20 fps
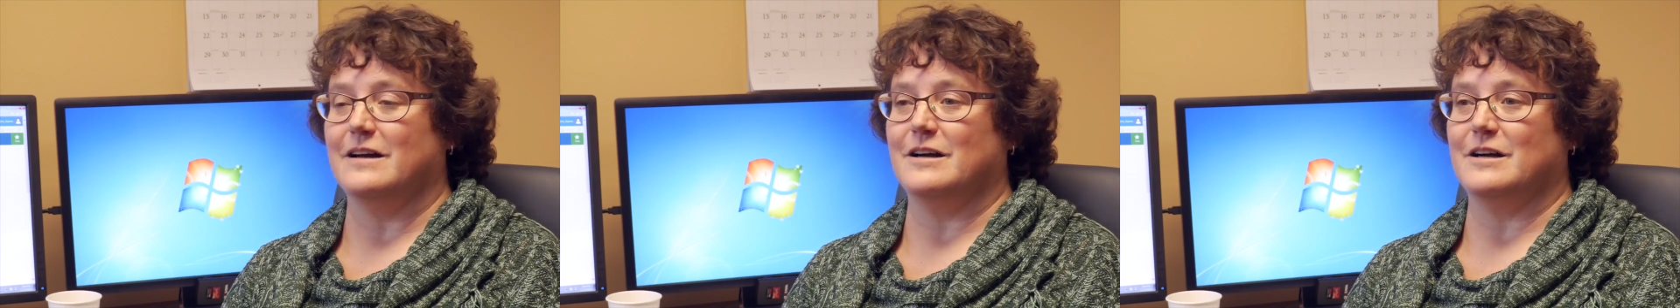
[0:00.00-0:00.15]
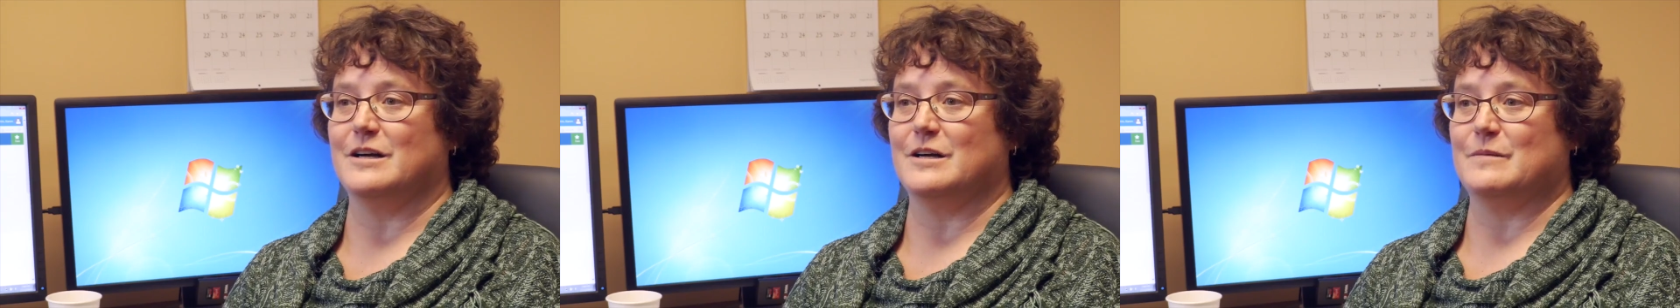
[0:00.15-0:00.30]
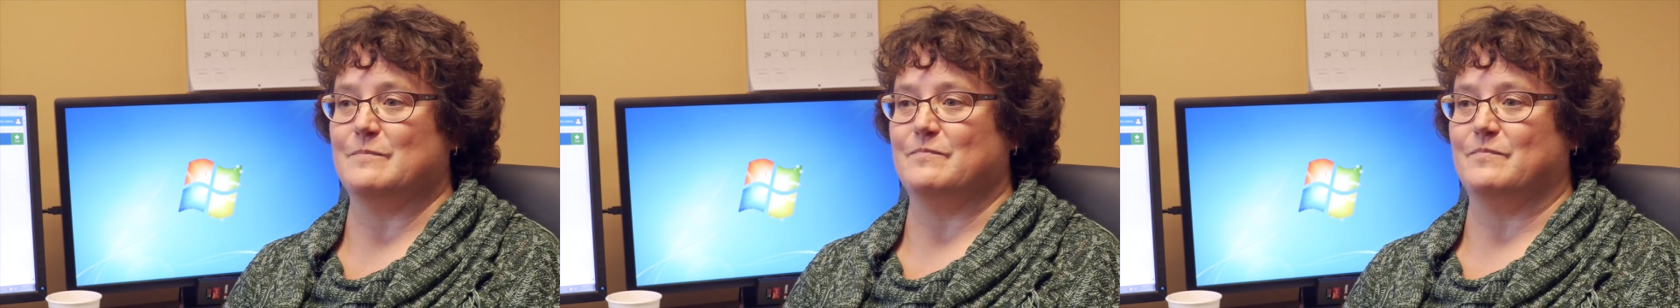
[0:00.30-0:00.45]

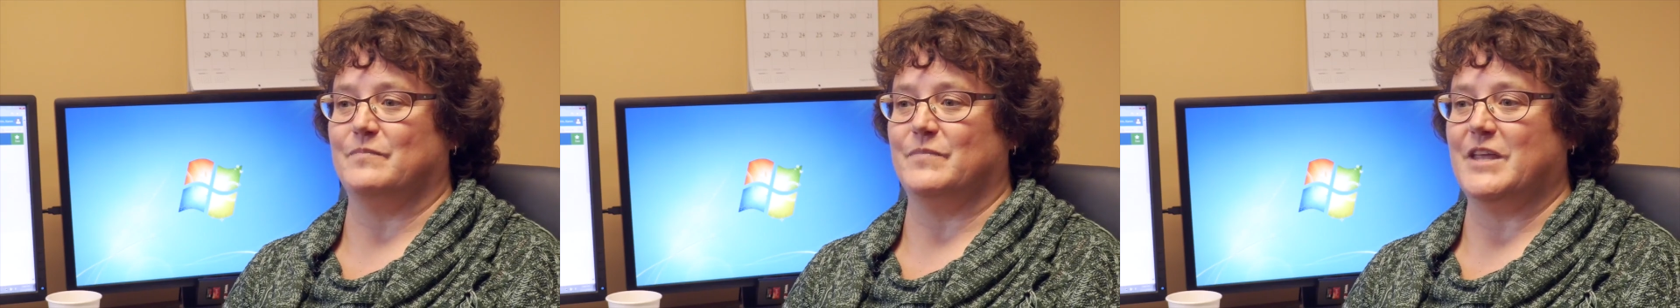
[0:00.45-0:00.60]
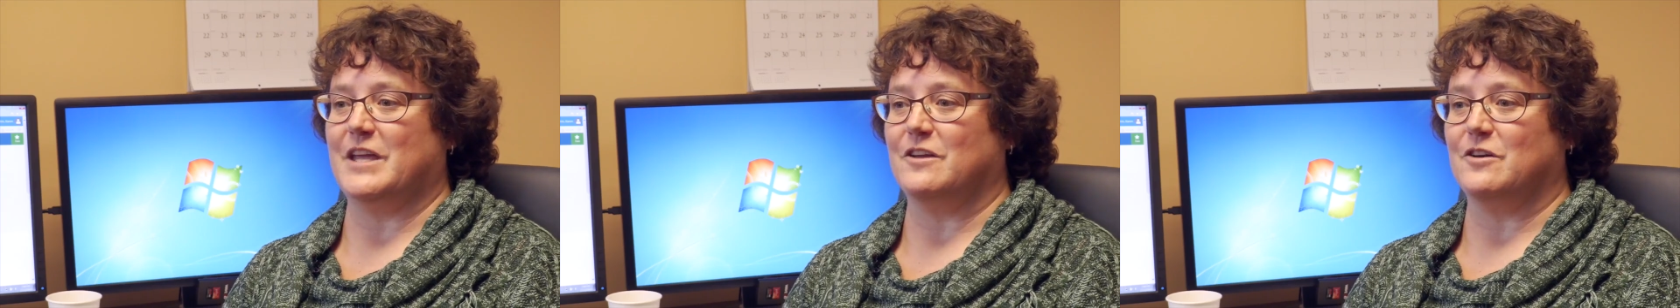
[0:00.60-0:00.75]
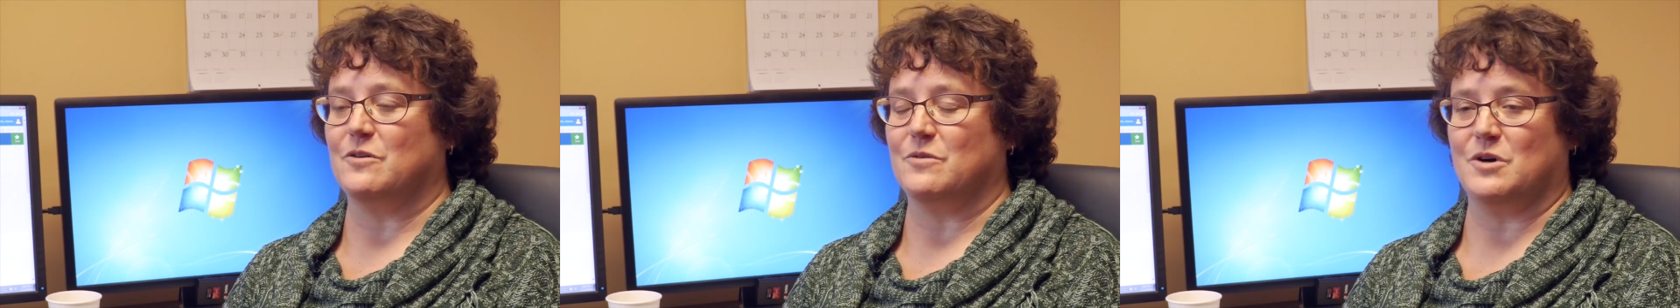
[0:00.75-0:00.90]
Um,
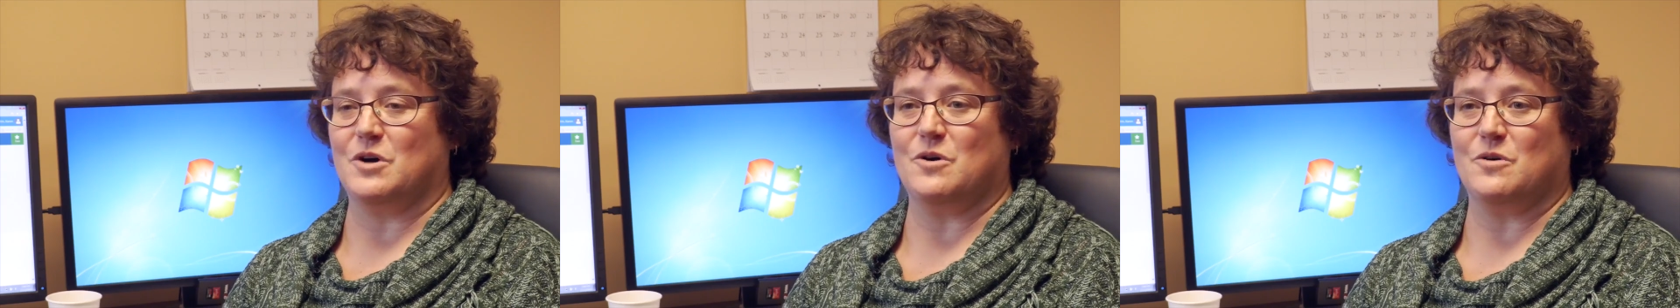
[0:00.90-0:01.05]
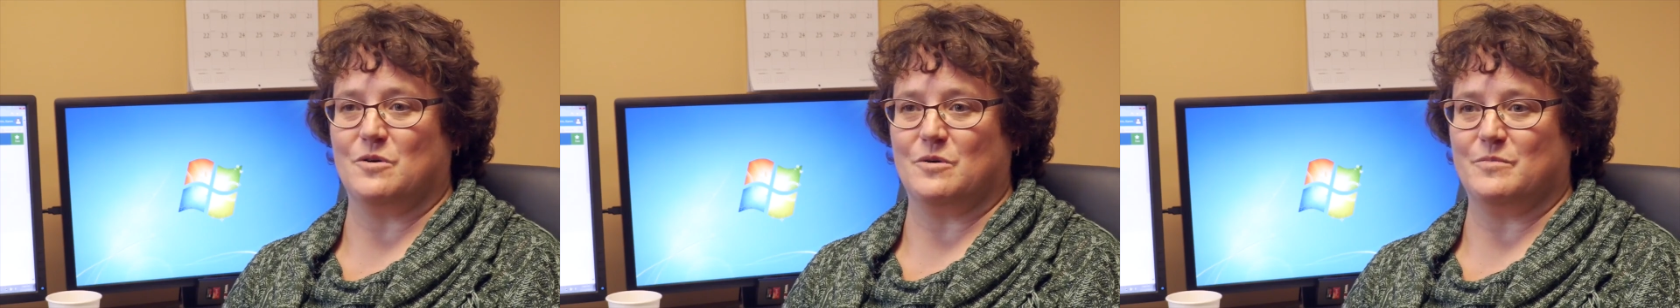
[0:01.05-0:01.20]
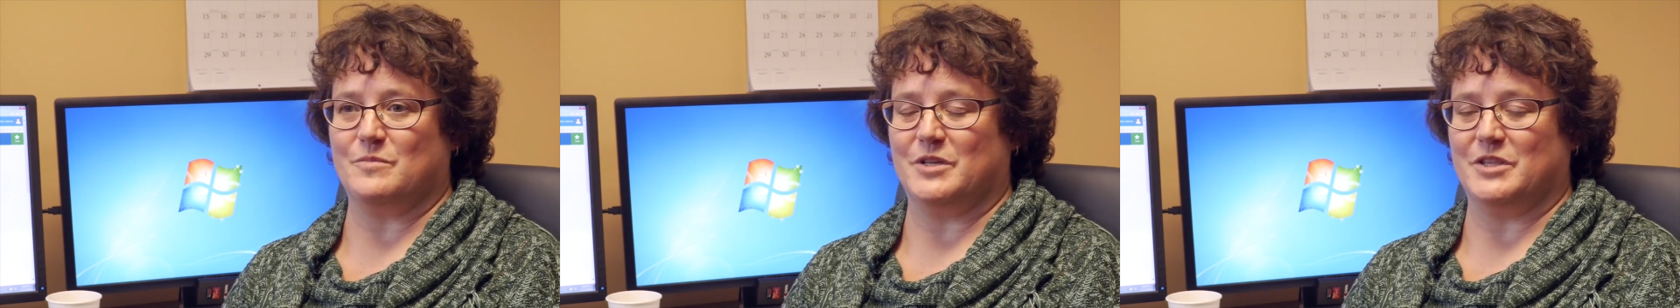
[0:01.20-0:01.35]
they go
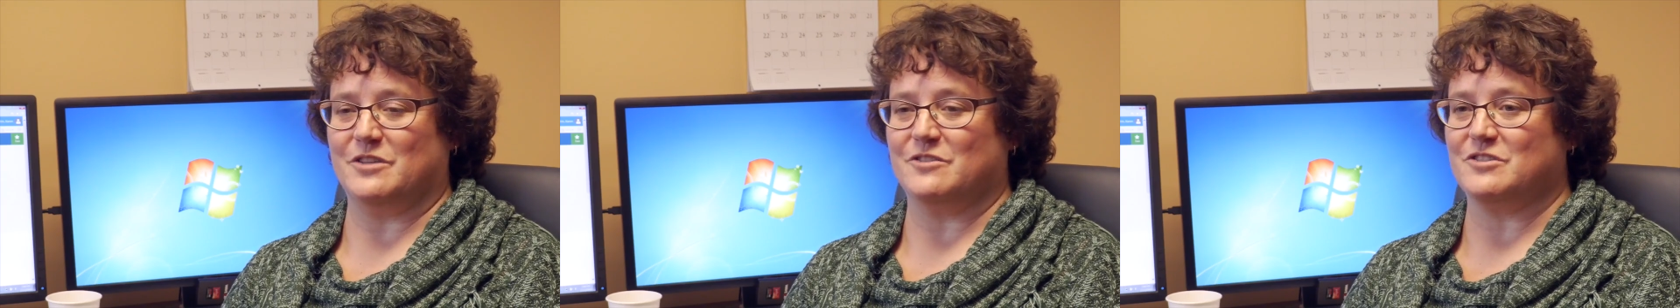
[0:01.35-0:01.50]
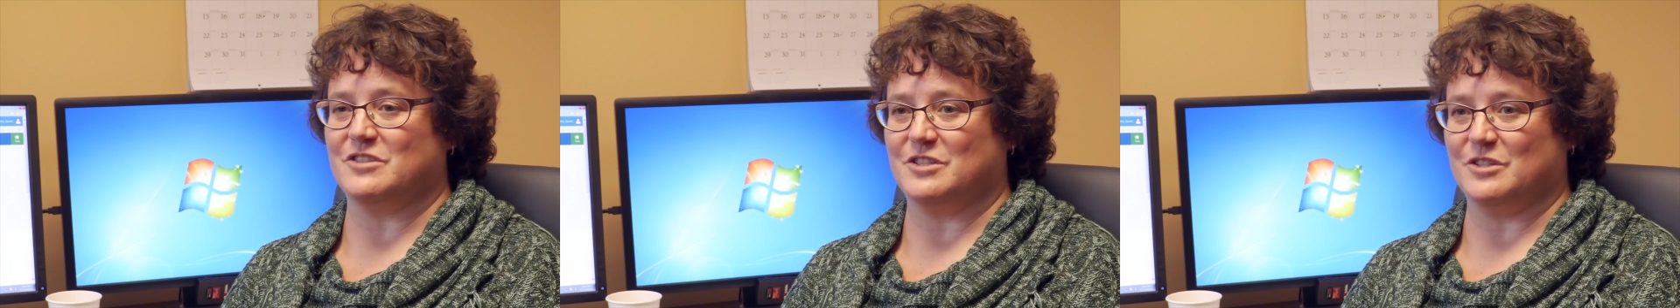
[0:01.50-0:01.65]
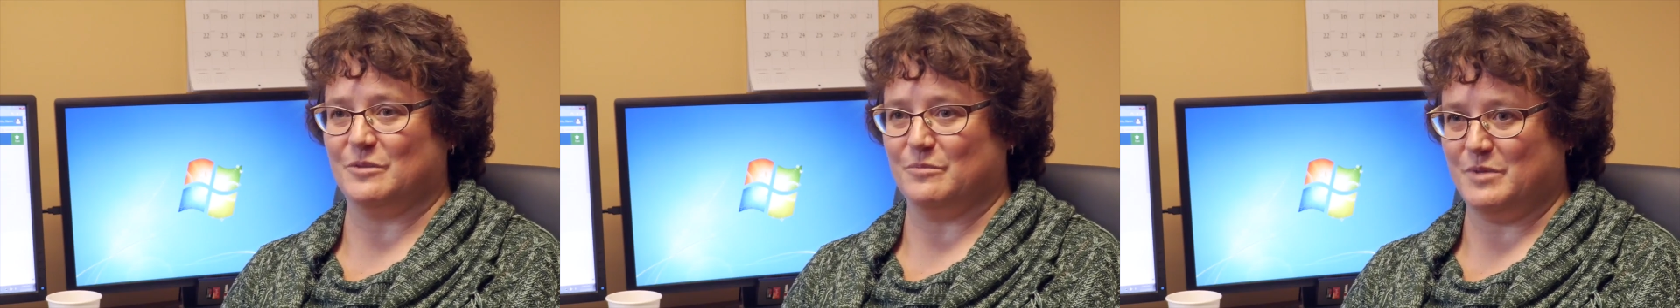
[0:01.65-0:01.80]
home and they're
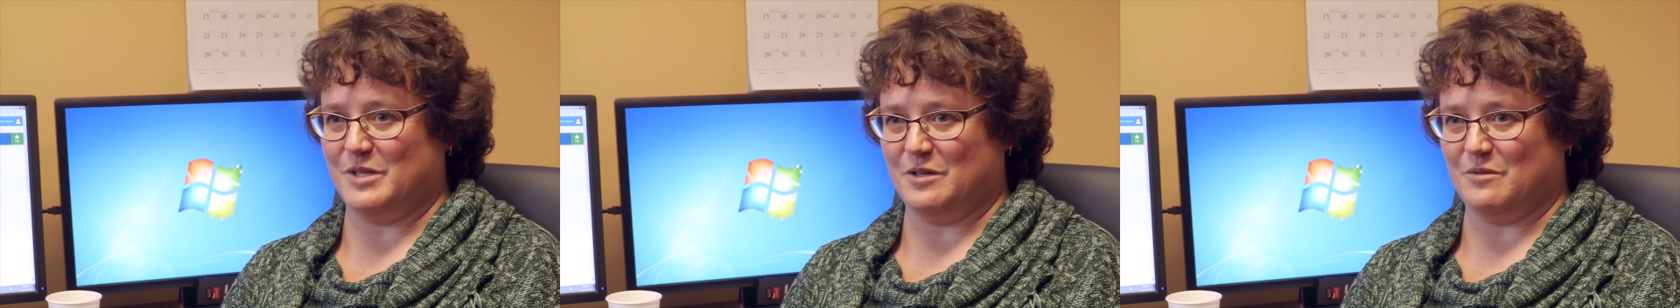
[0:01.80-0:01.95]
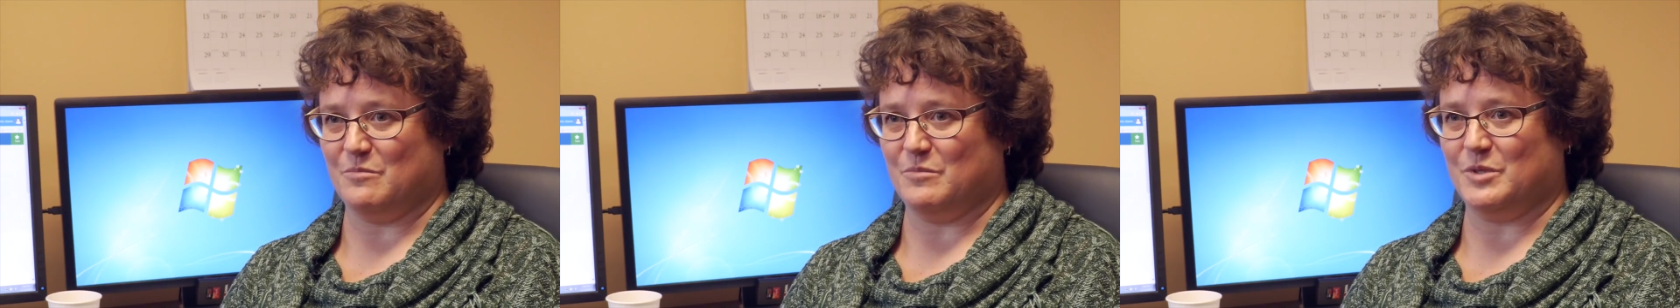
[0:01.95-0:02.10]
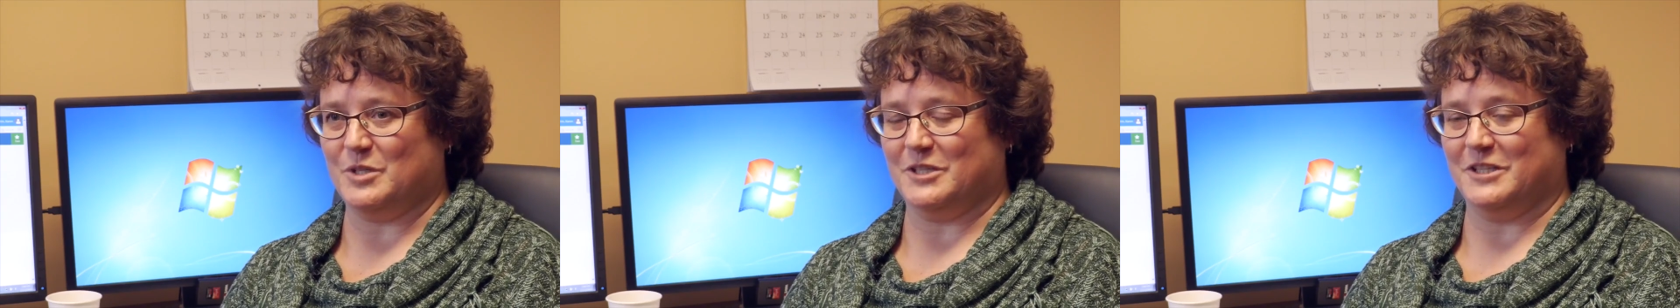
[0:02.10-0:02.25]
still
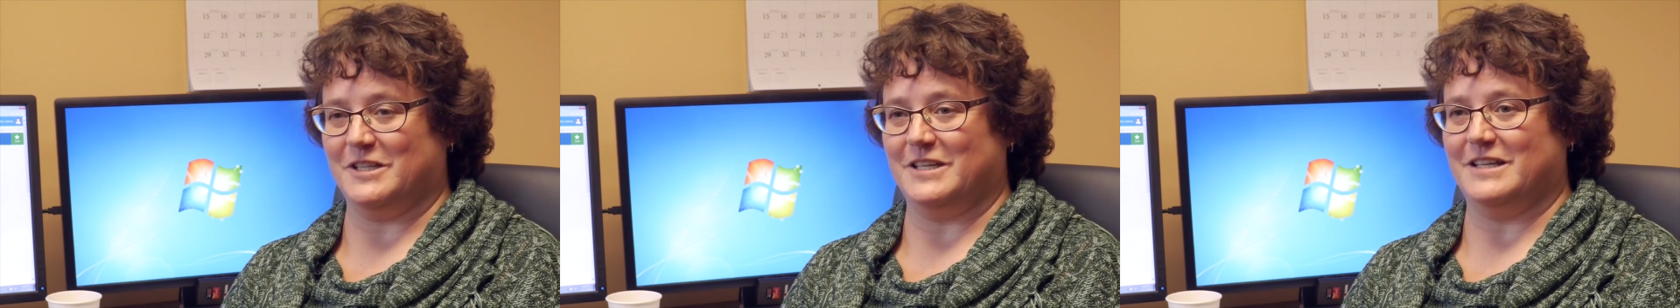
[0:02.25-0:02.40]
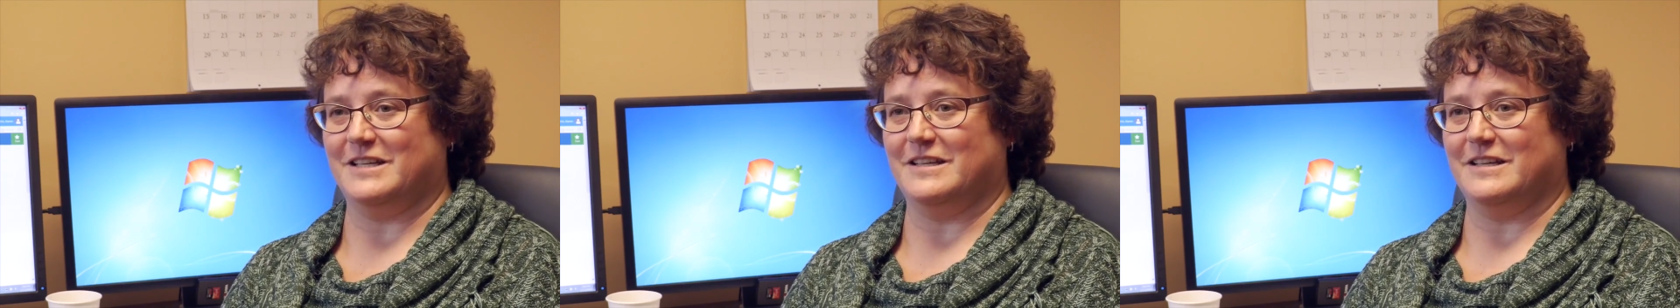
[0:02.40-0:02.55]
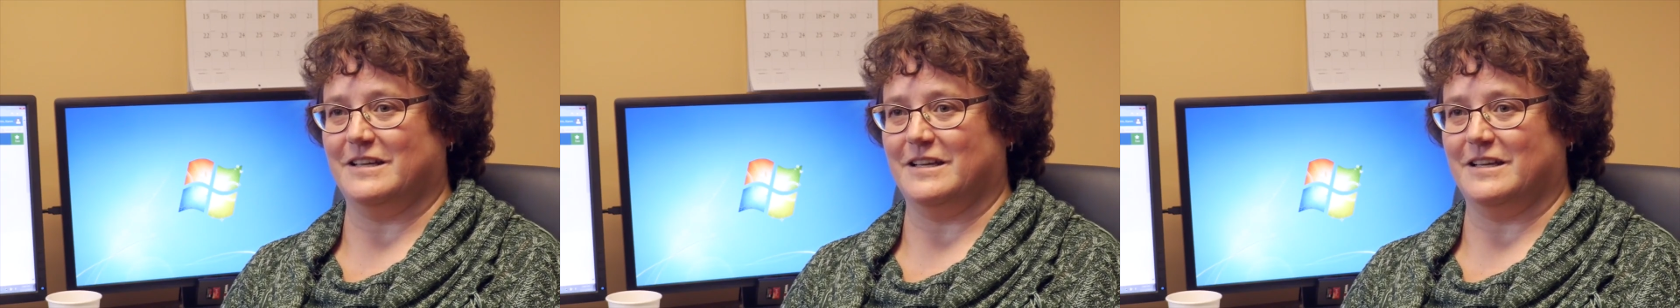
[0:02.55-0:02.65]
being bullied,